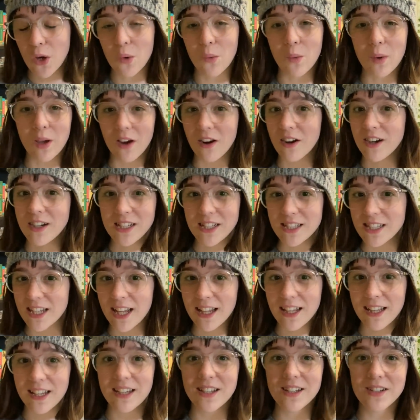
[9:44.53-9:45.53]
we are in
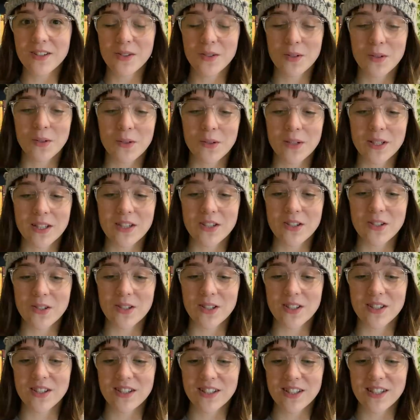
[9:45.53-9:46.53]
Italia, so it's
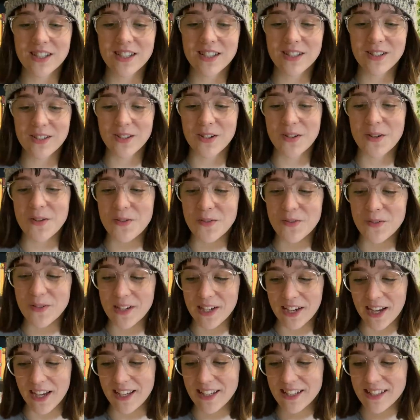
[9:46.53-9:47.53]
just so
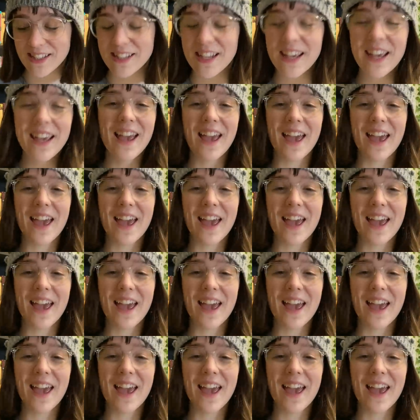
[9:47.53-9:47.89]
nice.